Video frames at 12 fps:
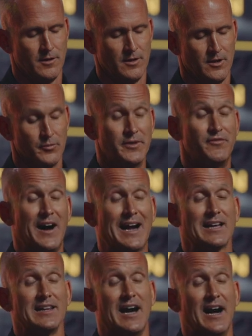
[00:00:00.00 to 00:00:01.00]

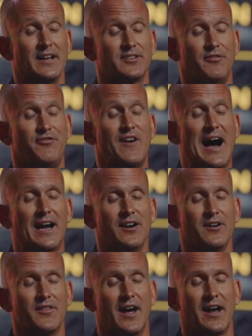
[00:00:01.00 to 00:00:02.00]
Revitalize a
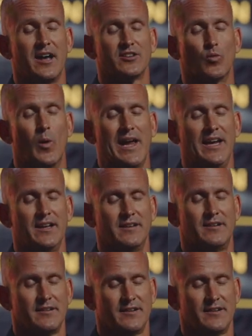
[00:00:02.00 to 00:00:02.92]
fire that has waned.